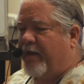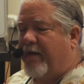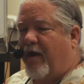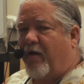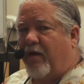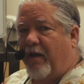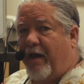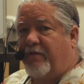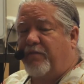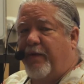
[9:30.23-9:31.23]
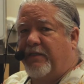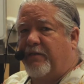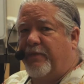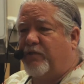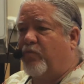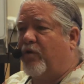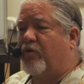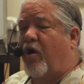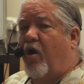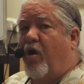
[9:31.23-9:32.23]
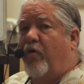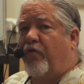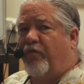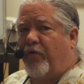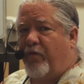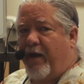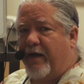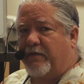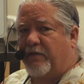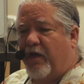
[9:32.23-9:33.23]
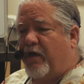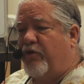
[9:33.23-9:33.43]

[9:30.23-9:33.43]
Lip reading: Now, a lot of specimens will autofluoresce.